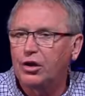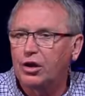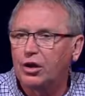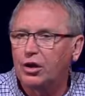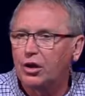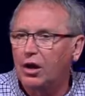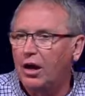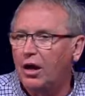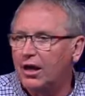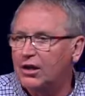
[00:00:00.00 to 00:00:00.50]
the
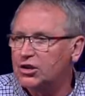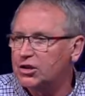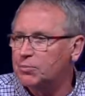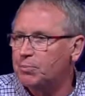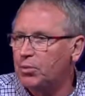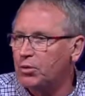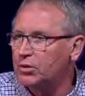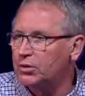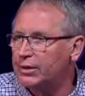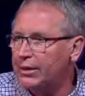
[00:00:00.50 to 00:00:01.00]

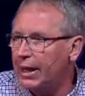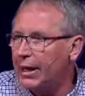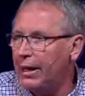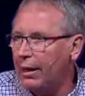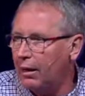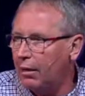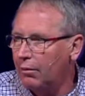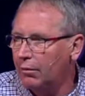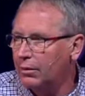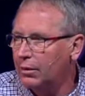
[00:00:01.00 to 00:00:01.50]
gospel
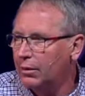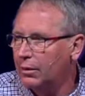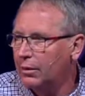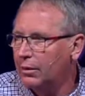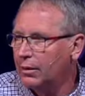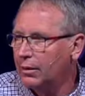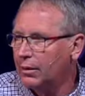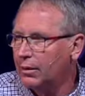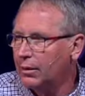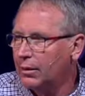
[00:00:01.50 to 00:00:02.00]
down
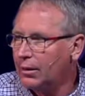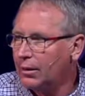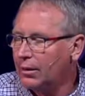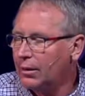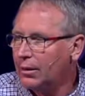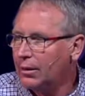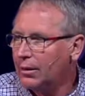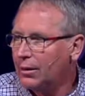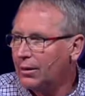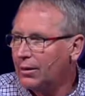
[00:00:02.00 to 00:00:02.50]

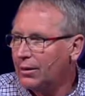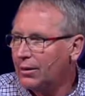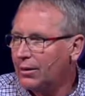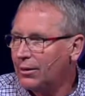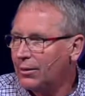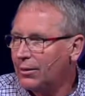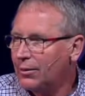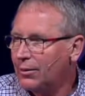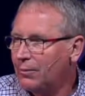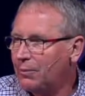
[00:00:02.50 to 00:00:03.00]

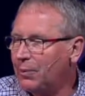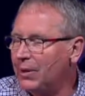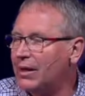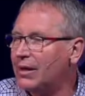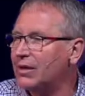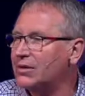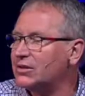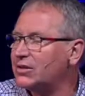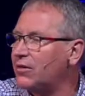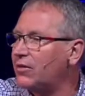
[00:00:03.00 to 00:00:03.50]

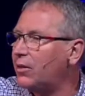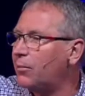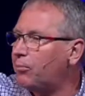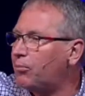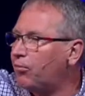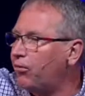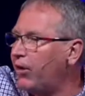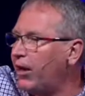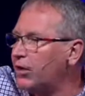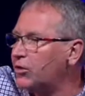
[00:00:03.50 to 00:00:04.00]
because of the
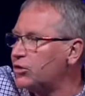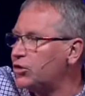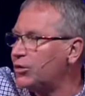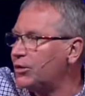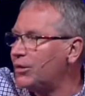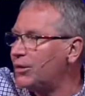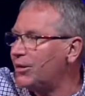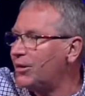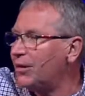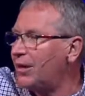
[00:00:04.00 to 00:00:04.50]

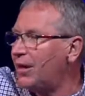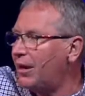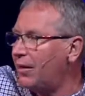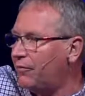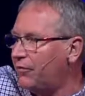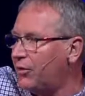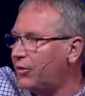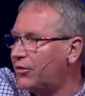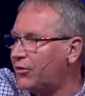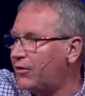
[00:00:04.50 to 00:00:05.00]
pressure
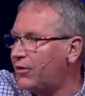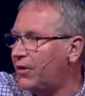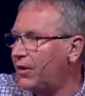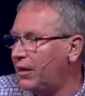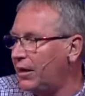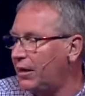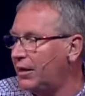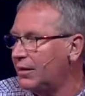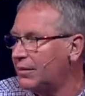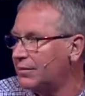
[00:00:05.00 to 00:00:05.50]
of your city.